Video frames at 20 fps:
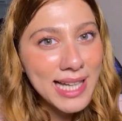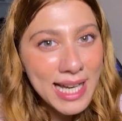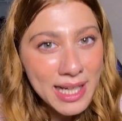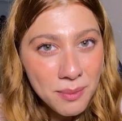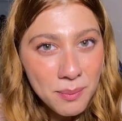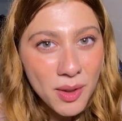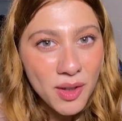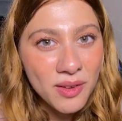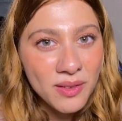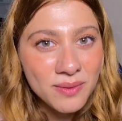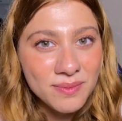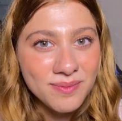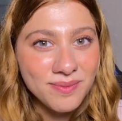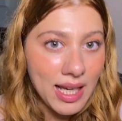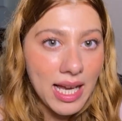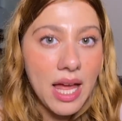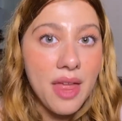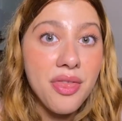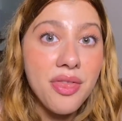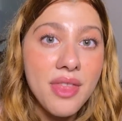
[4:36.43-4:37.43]
animal?
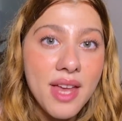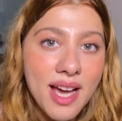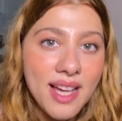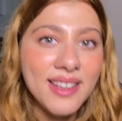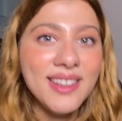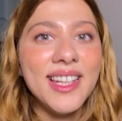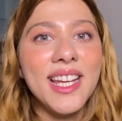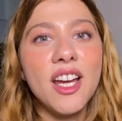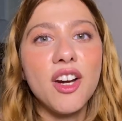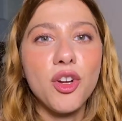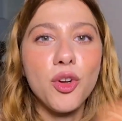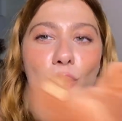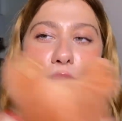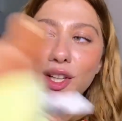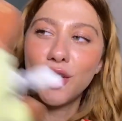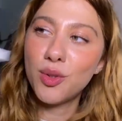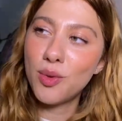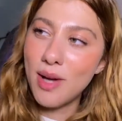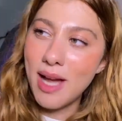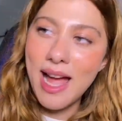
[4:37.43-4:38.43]
And then they are
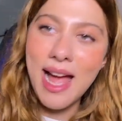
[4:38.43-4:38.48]
going to